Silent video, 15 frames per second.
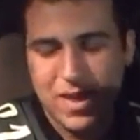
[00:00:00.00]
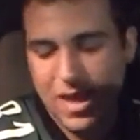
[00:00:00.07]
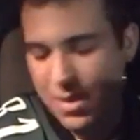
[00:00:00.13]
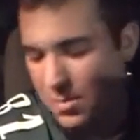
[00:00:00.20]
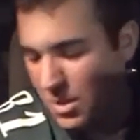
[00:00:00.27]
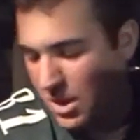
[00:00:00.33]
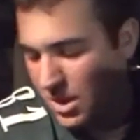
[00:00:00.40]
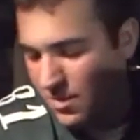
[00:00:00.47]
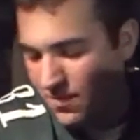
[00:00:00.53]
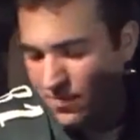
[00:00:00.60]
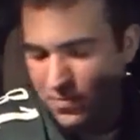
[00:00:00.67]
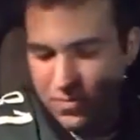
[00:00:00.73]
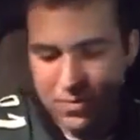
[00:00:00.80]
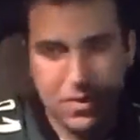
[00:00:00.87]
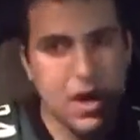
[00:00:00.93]
I mean,
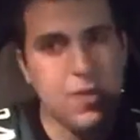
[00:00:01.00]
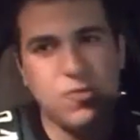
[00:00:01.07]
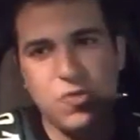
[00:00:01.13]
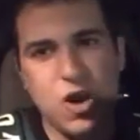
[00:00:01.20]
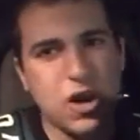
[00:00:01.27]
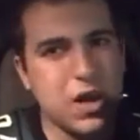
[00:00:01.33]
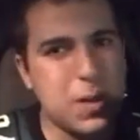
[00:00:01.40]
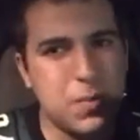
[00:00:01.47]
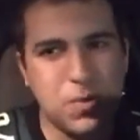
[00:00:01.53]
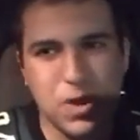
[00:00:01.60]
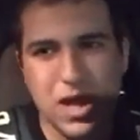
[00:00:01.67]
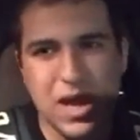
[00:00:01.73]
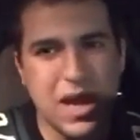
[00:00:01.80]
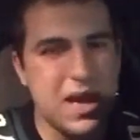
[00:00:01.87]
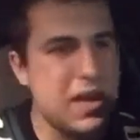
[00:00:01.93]
they fucking
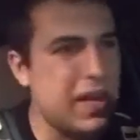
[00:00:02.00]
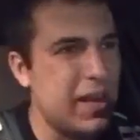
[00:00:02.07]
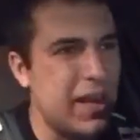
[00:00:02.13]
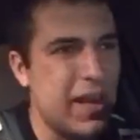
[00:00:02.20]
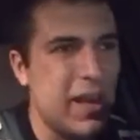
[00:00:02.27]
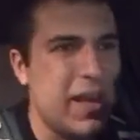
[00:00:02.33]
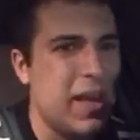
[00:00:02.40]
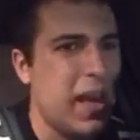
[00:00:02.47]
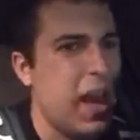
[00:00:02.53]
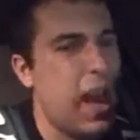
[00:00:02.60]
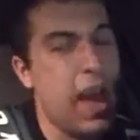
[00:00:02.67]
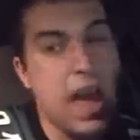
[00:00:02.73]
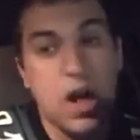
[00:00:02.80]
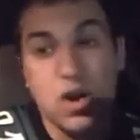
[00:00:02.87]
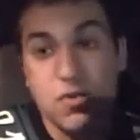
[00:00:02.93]
played
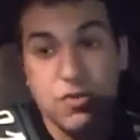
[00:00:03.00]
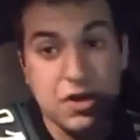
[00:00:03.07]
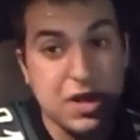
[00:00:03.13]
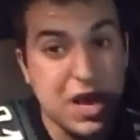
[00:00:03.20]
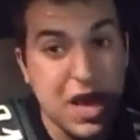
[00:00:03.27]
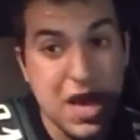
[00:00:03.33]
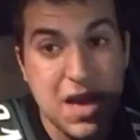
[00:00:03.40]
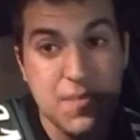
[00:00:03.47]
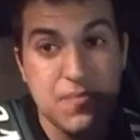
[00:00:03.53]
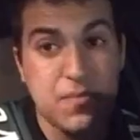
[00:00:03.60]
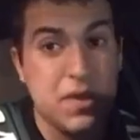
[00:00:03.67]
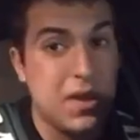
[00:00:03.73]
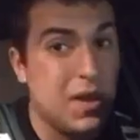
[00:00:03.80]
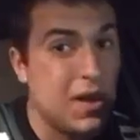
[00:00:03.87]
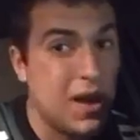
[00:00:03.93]
a hell of a game.
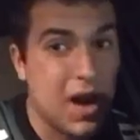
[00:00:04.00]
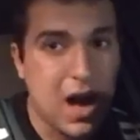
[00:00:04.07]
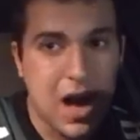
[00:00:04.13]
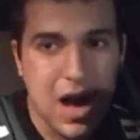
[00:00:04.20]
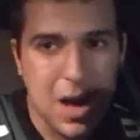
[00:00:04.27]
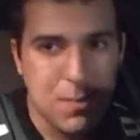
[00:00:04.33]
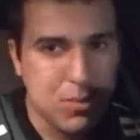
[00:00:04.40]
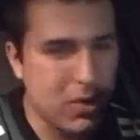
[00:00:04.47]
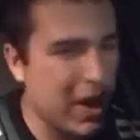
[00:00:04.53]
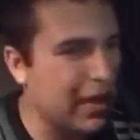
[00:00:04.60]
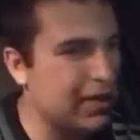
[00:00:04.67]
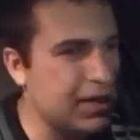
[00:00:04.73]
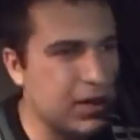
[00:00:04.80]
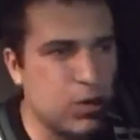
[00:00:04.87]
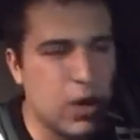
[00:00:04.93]

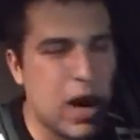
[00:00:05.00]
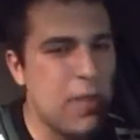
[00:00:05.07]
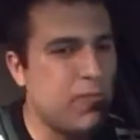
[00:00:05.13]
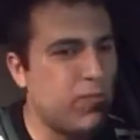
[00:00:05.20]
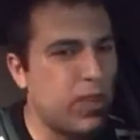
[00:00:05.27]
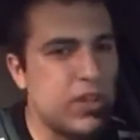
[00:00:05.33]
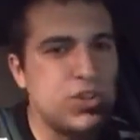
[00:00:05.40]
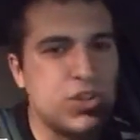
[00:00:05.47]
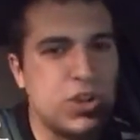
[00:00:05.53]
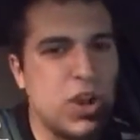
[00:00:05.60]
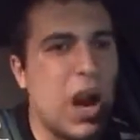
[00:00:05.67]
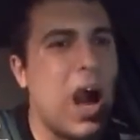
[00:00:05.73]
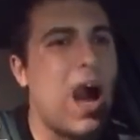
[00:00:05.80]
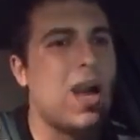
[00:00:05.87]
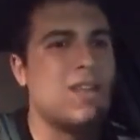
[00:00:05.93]
Brandon Graham, Fletcher
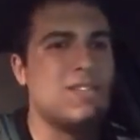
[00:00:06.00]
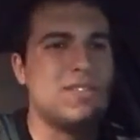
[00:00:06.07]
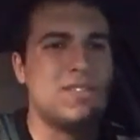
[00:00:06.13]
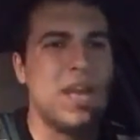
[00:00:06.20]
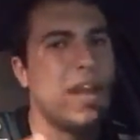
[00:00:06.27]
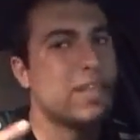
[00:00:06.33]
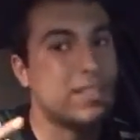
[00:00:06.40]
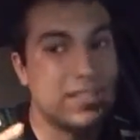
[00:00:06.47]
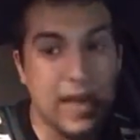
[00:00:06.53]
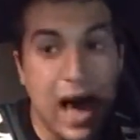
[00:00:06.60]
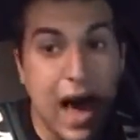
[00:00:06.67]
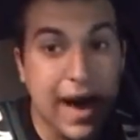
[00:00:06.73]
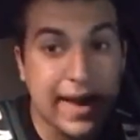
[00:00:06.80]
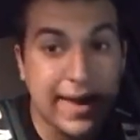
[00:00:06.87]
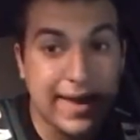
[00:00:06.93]
Cox had a
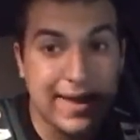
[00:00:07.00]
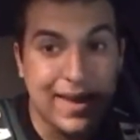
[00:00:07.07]
sack.